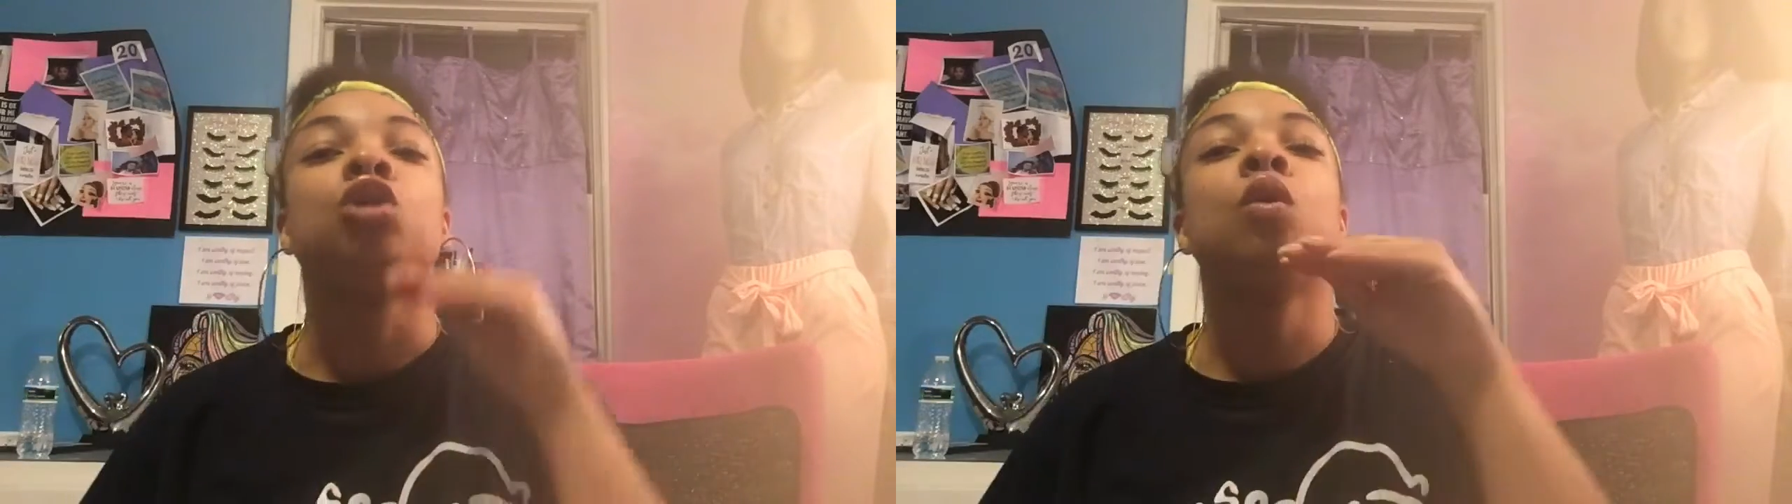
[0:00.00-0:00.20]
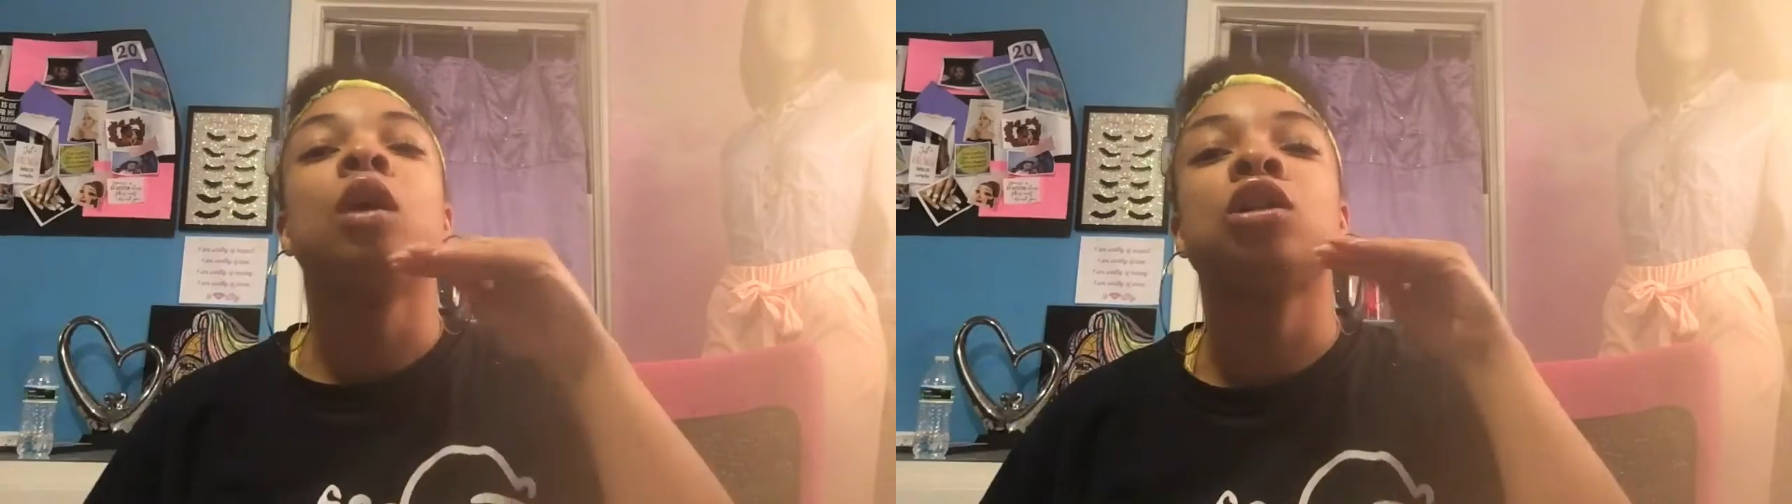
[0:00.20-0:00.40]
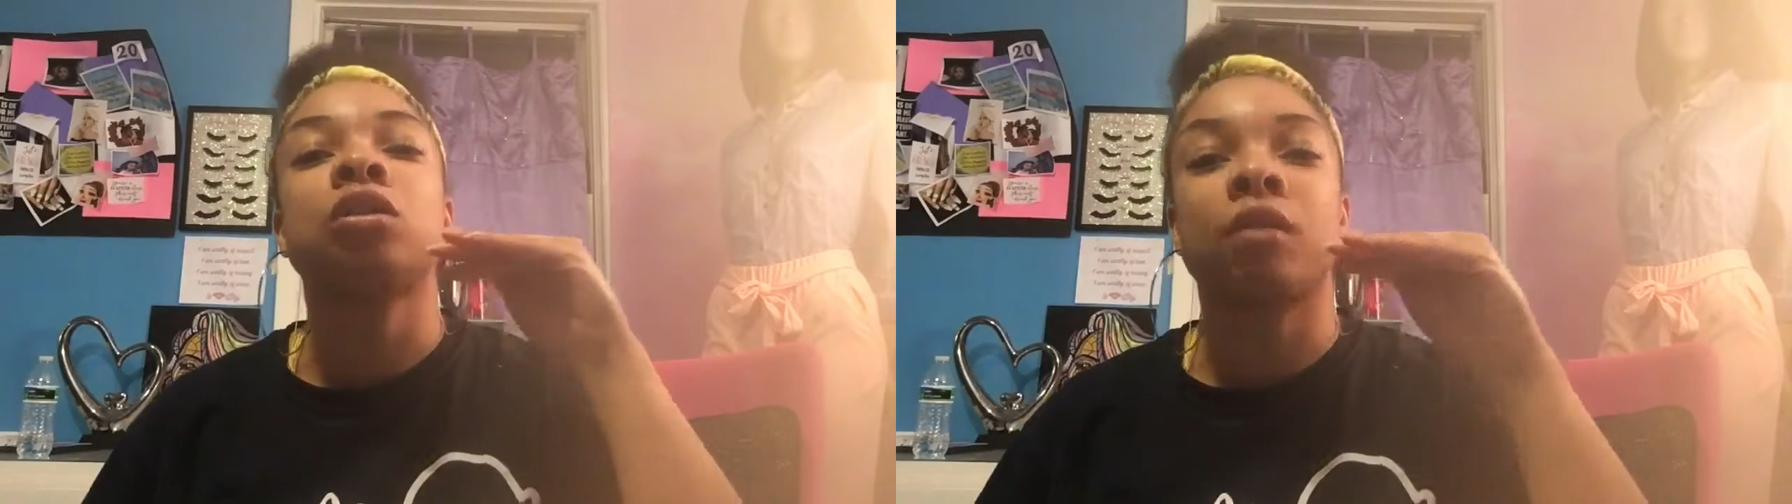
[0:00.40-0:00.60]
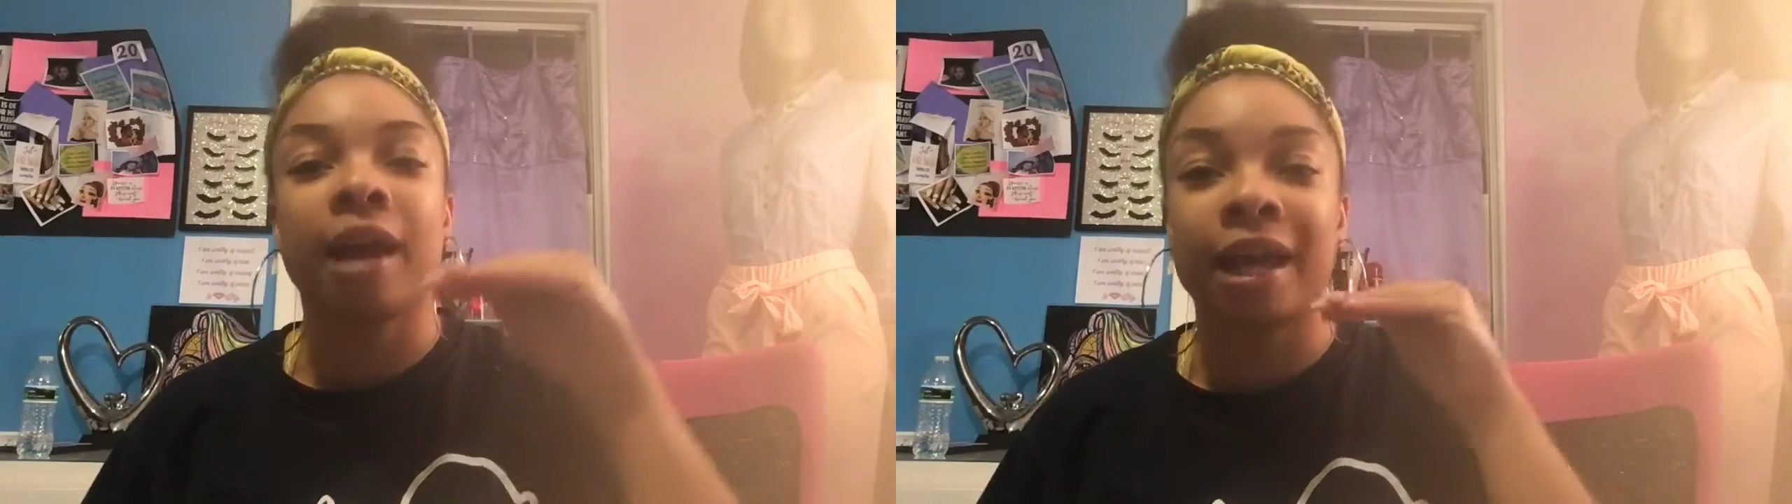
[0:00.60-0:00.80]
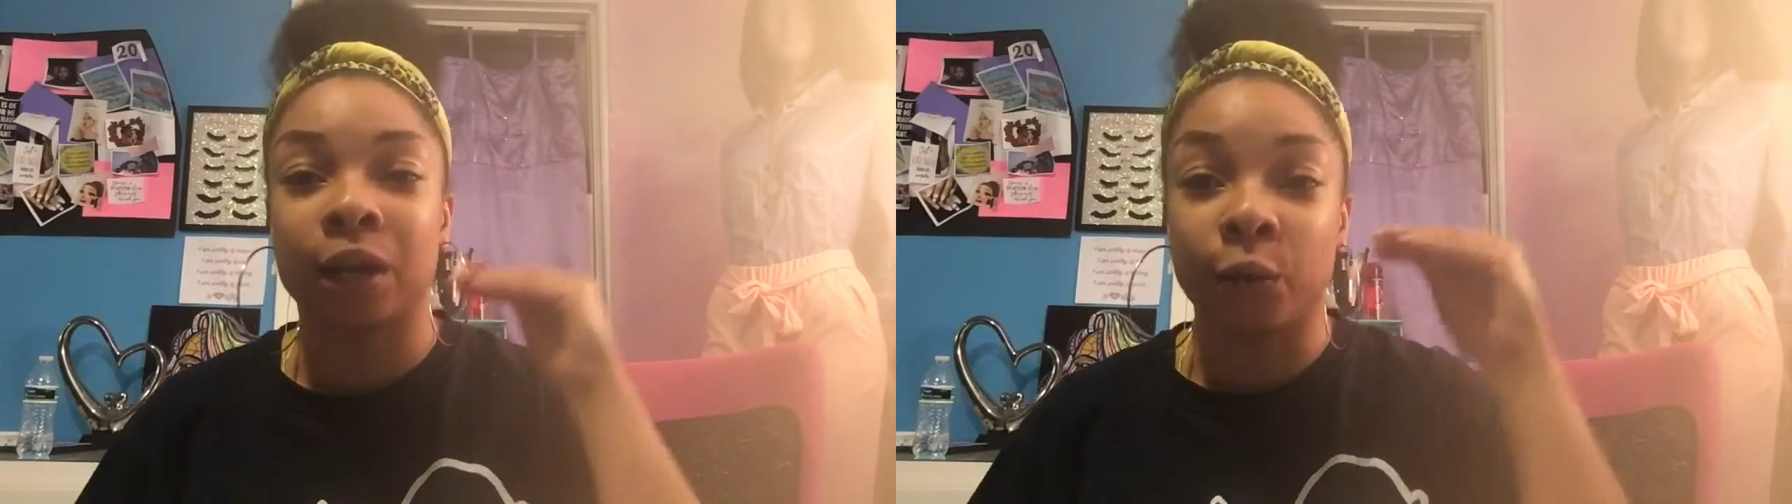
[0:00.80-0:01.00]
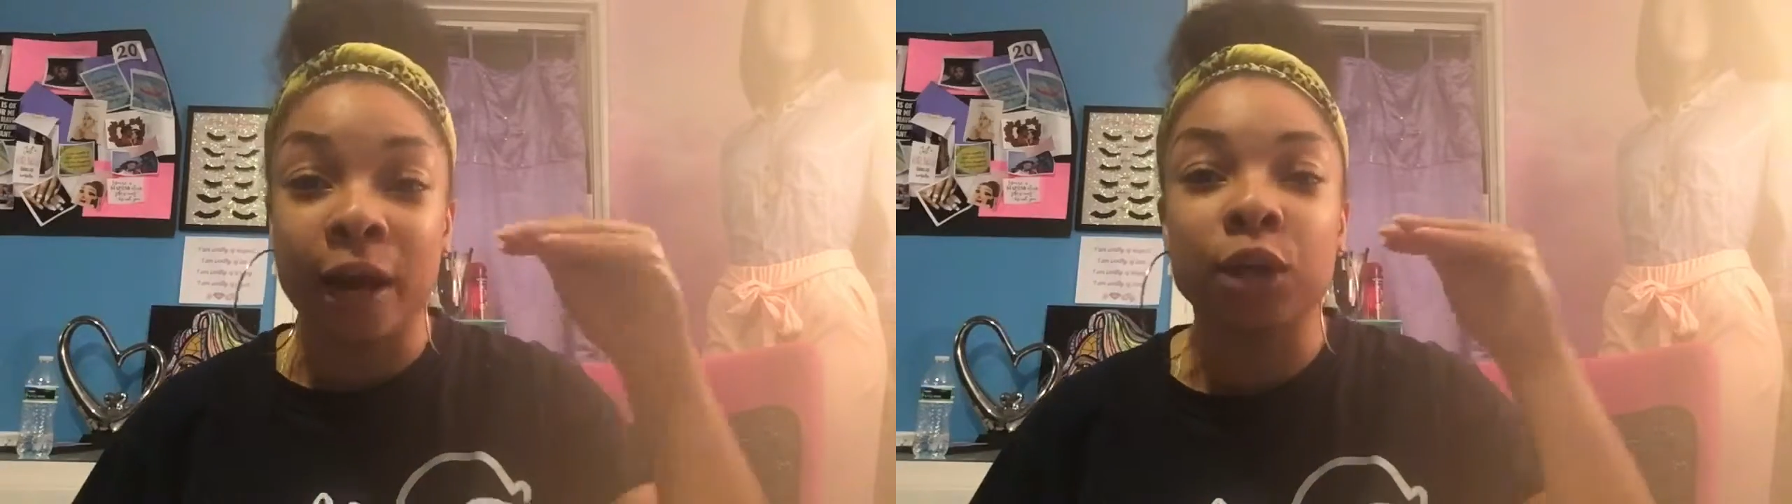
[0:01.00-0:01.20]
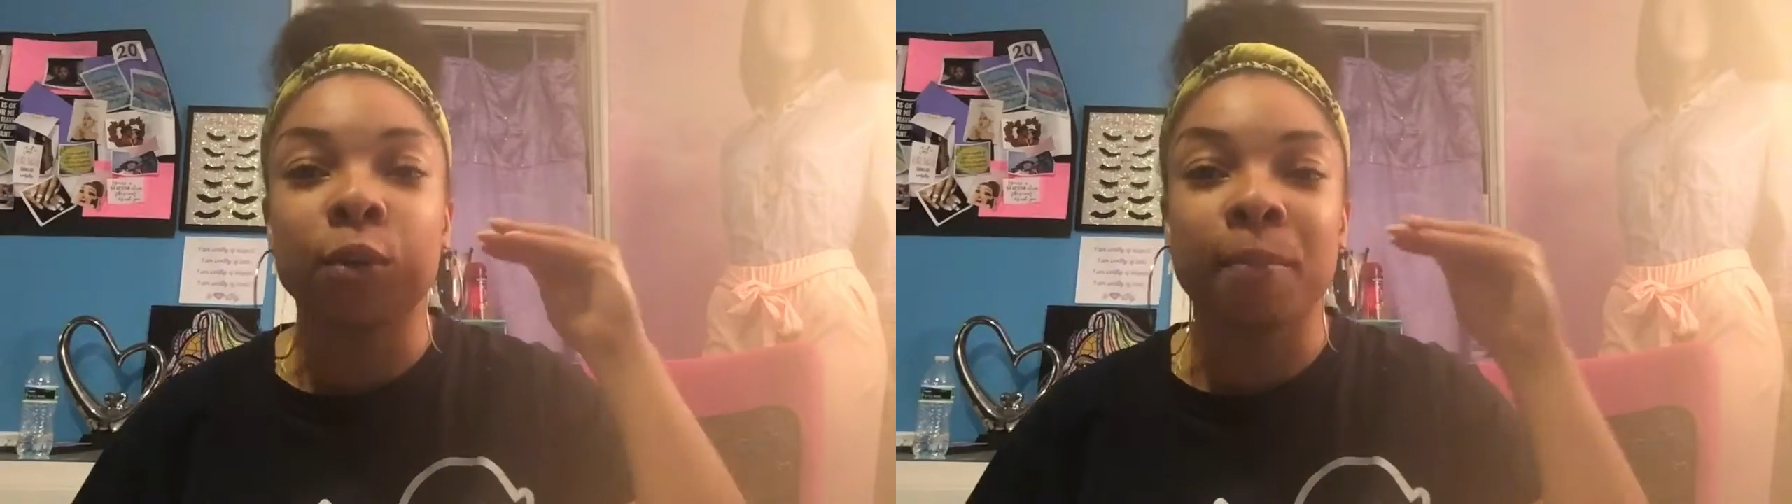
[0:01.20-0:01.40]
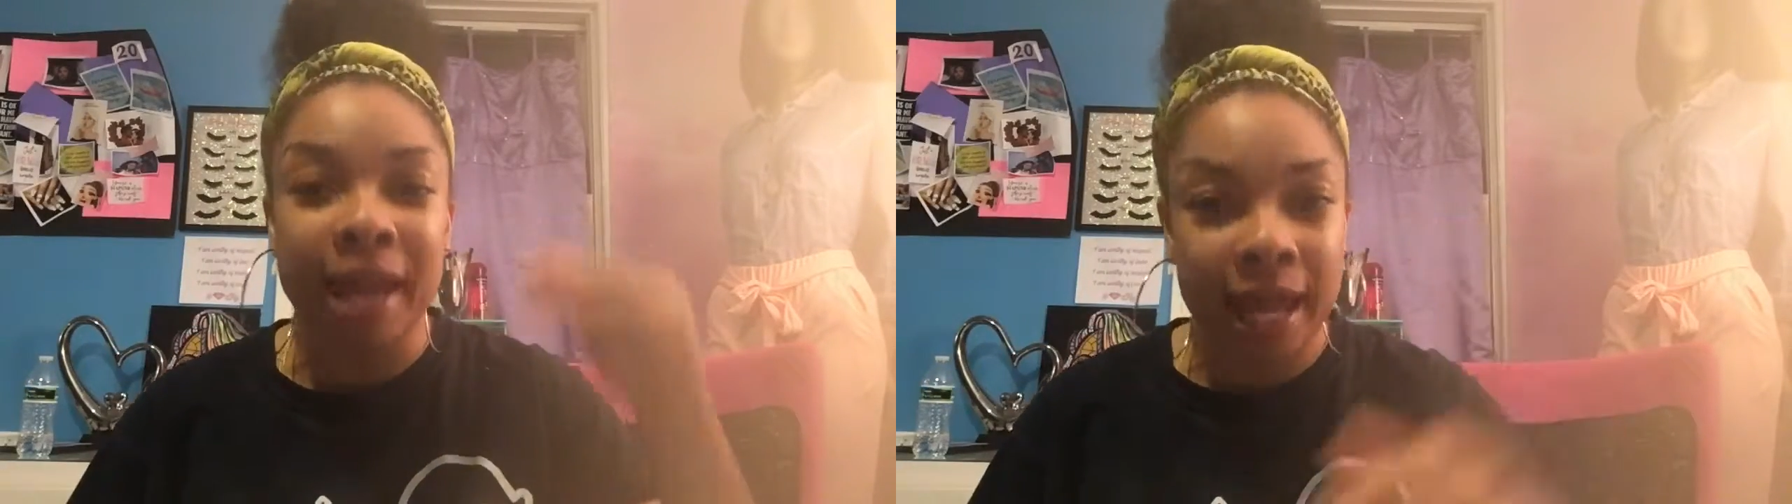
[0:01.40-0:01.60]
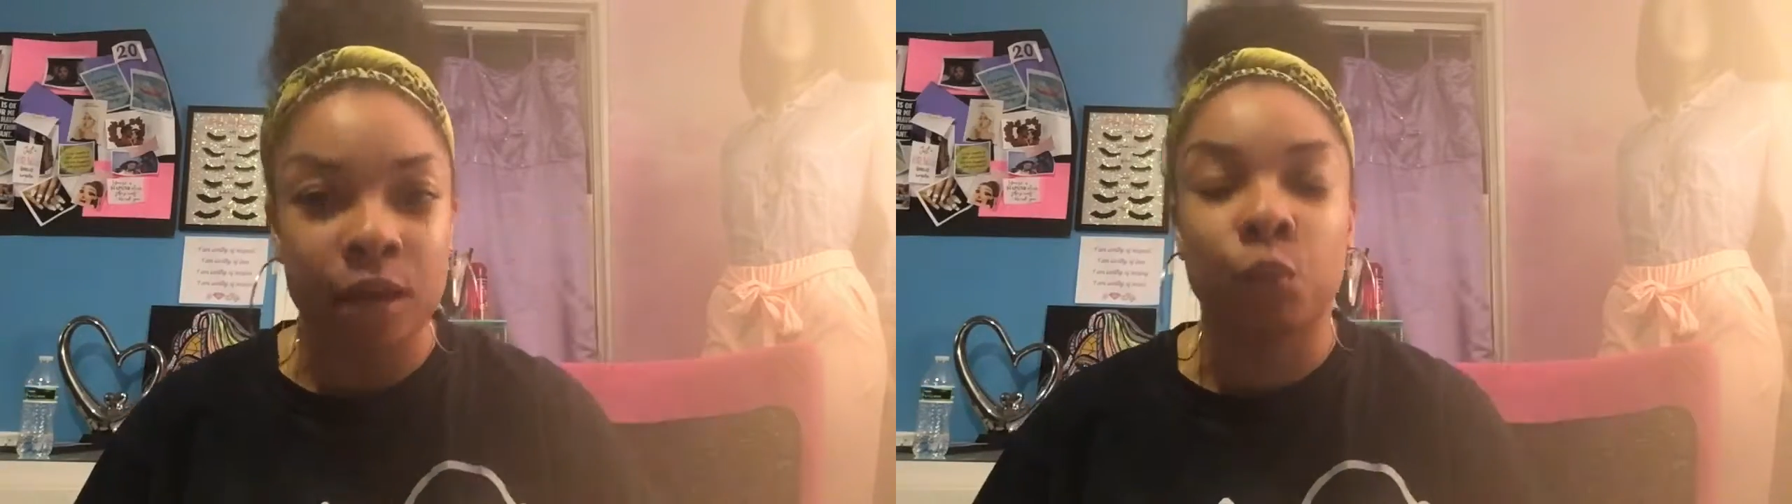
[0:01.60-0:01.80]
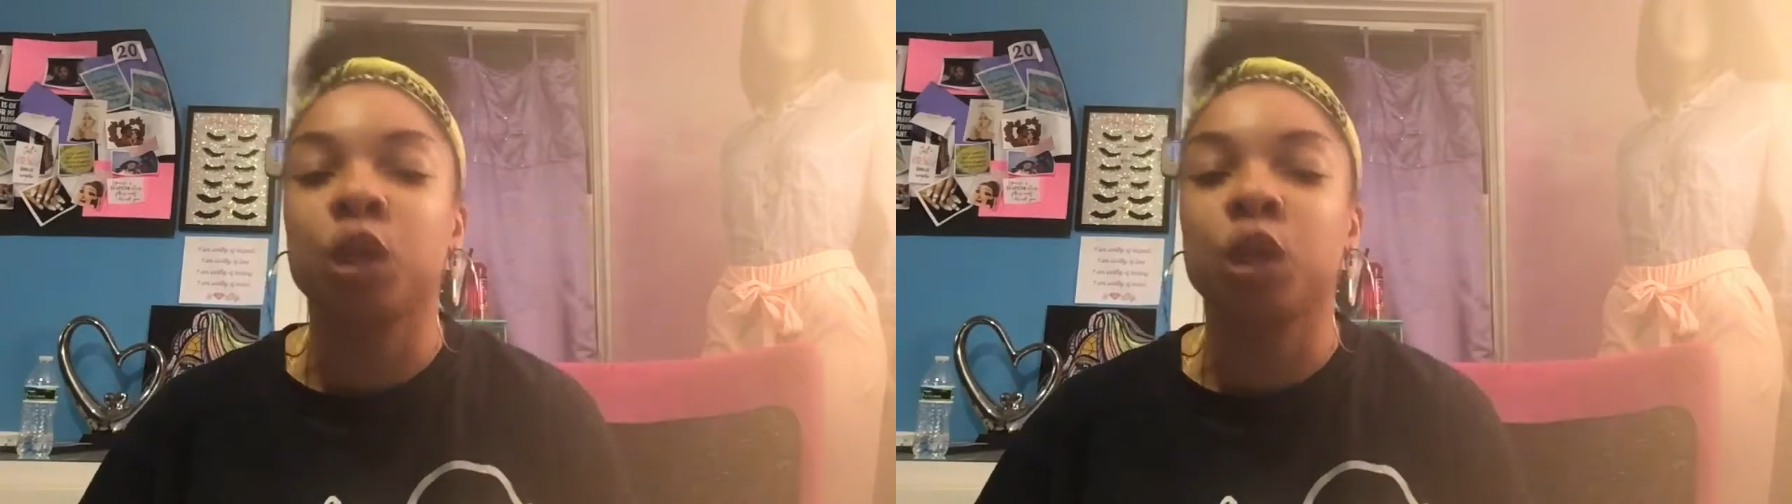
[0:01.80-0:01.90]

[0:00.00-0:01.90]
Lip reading: You attract greater men